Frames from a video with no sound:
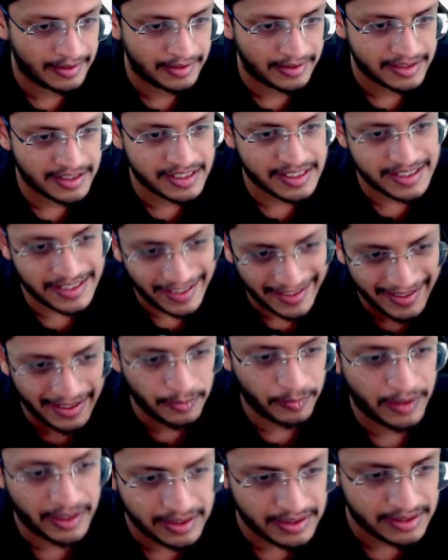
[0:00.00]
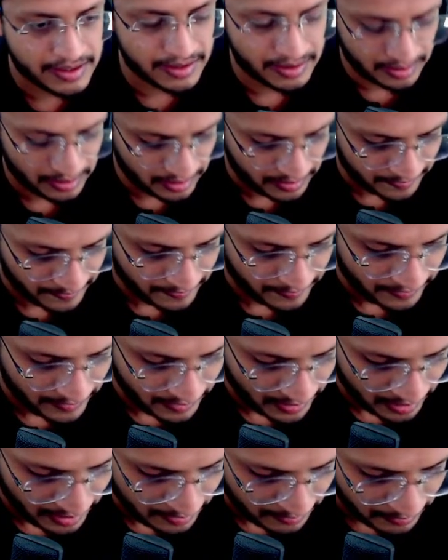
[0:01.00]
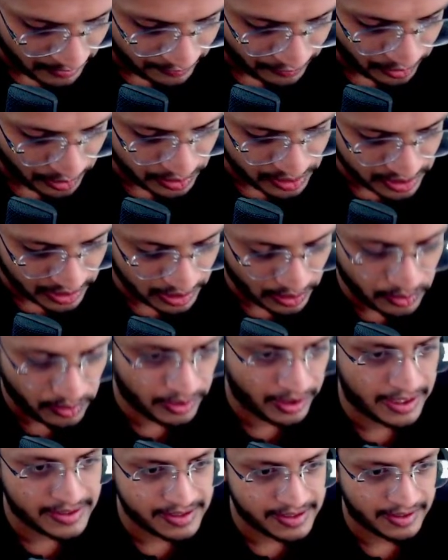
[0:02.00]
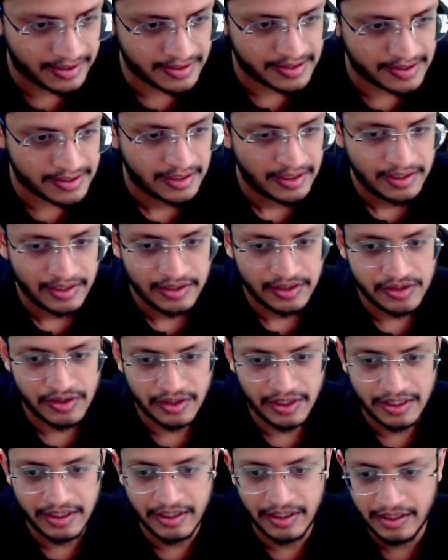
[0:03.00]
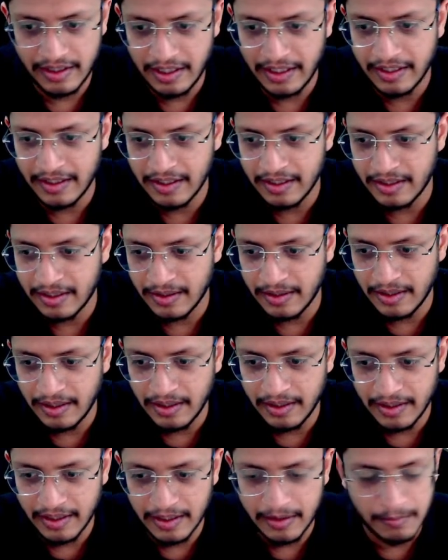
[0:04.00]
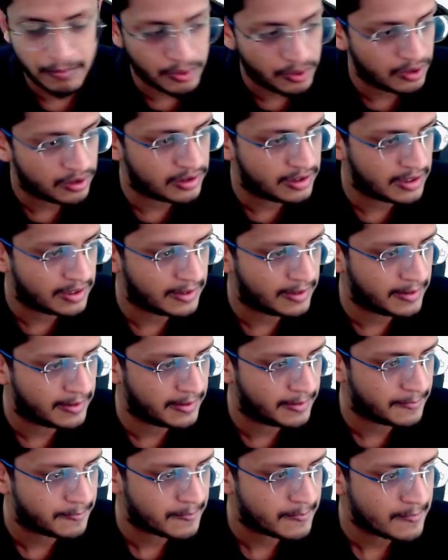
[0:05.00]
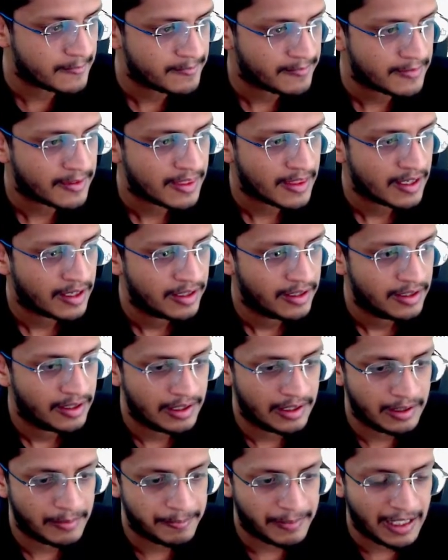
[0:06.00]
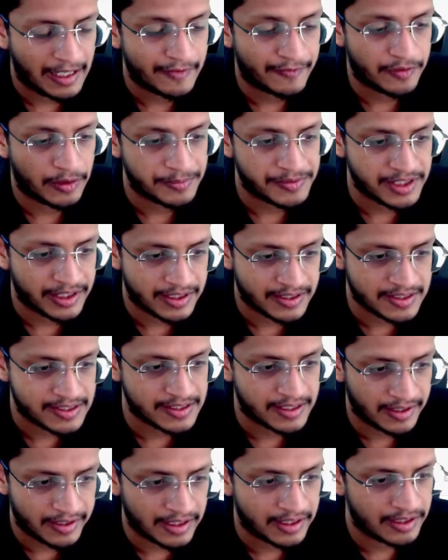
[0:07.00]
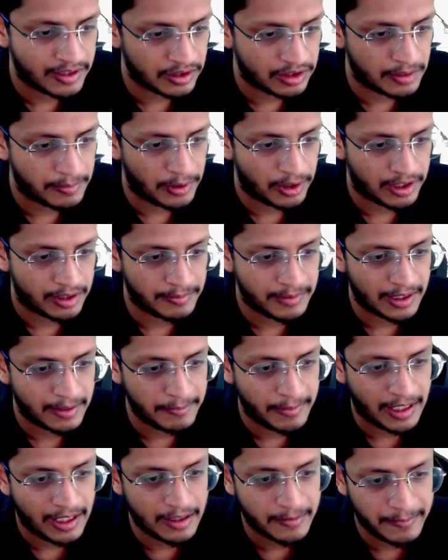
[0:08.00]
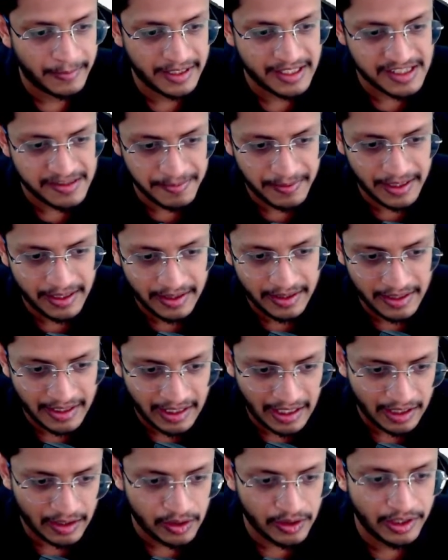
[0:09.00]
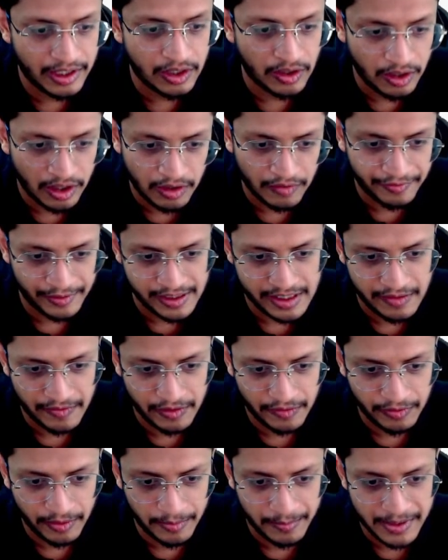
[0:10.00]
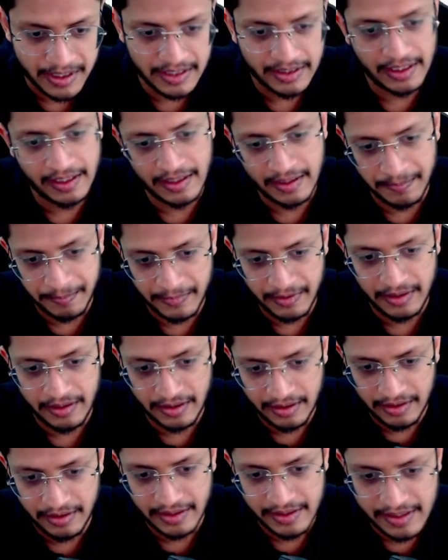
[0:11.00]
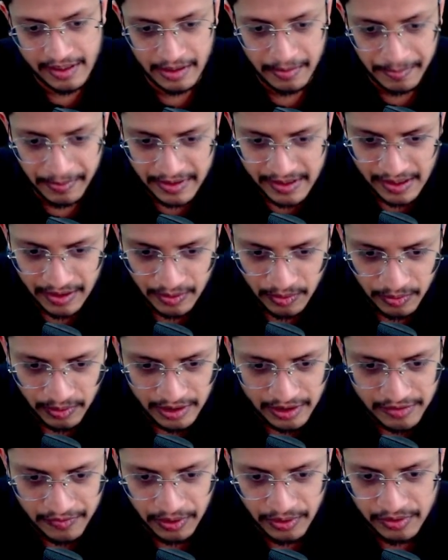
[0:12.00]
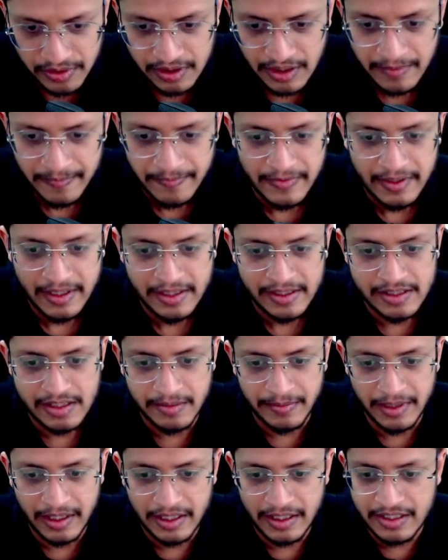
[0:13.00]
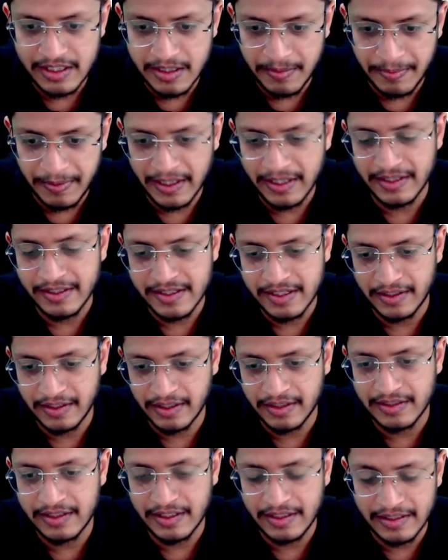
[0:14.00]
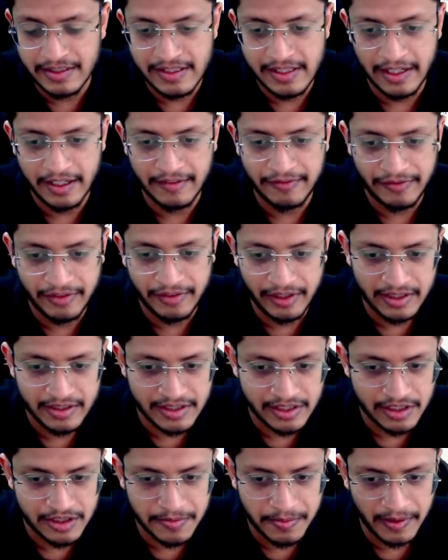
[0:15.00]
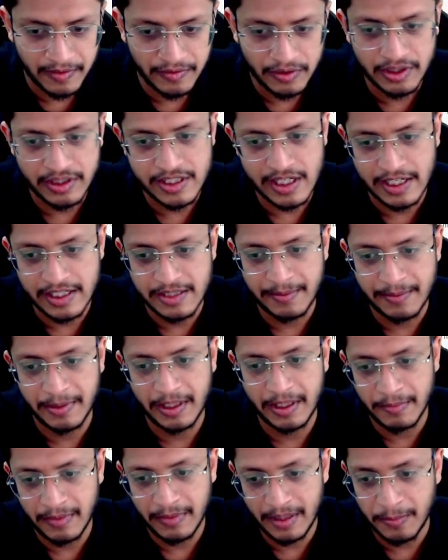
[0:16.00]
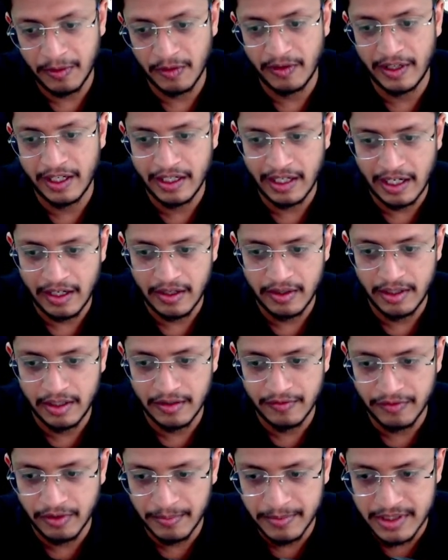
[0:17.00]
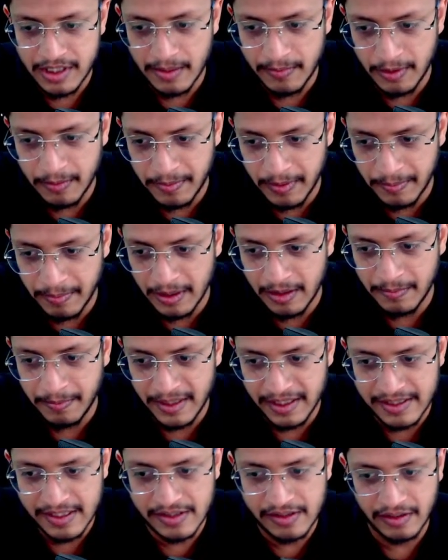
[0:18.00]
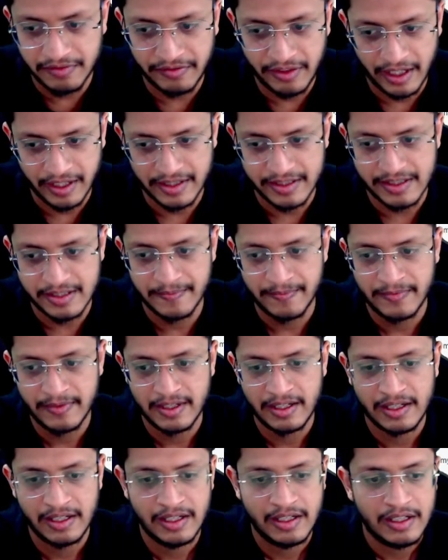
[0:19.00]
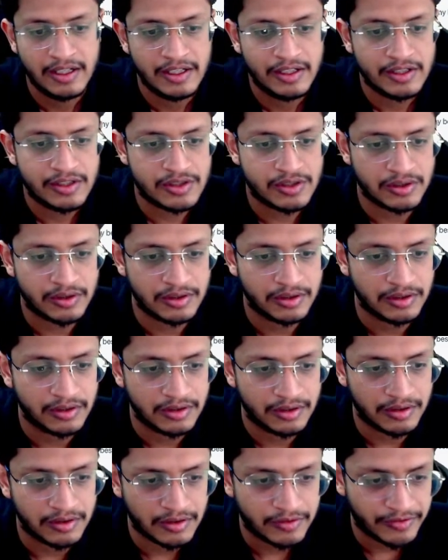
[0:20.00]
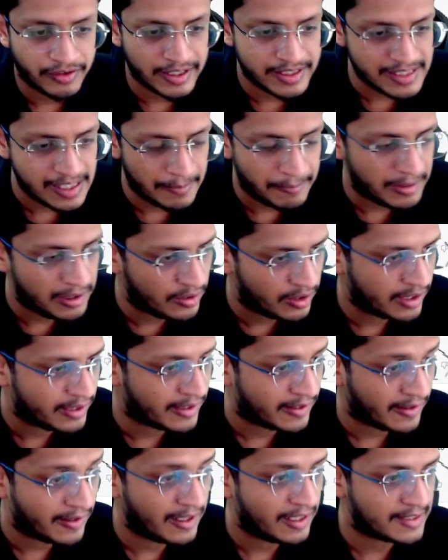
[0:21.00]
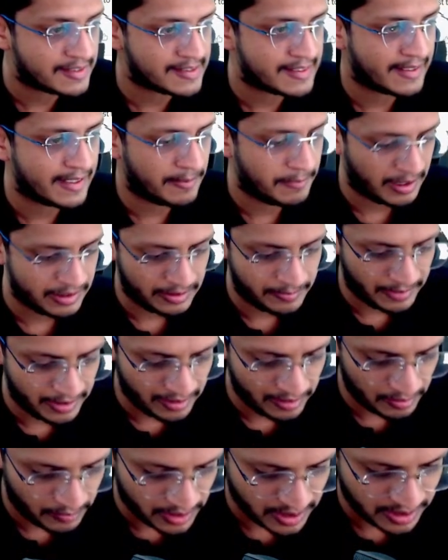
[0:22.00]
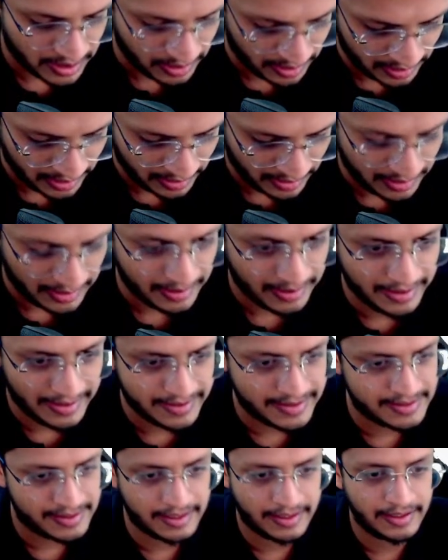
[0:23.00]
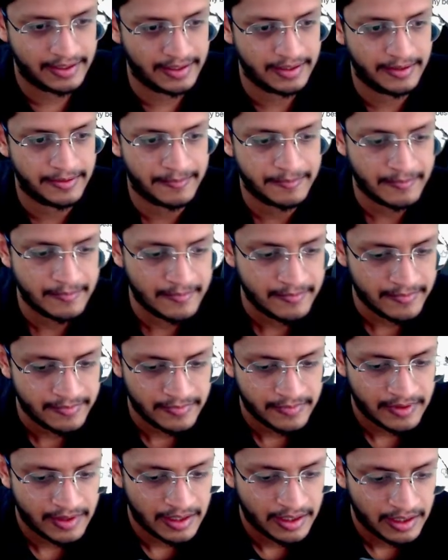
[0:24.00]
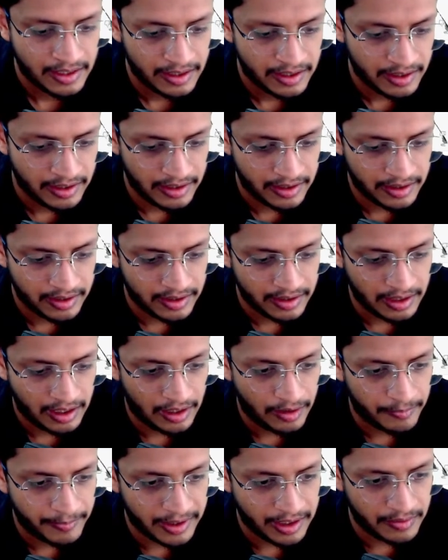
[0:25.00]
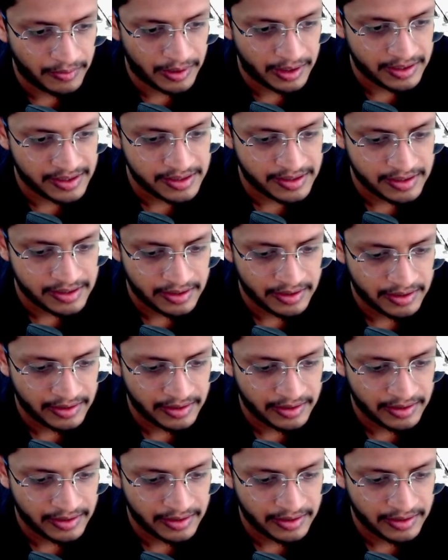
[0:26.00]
just check it once before using the code as it is. So here, in both the platforms, it's written on the bottom like Bard may display inaccurate or offensive information that doesn't represent Google's views. Similarly, in GPT, it's written it's like free research preview, and ChatGPT may provide inaccurate information about people, places, or facts. So, for example, you can try asking a mathematical question like let's say, in how many ways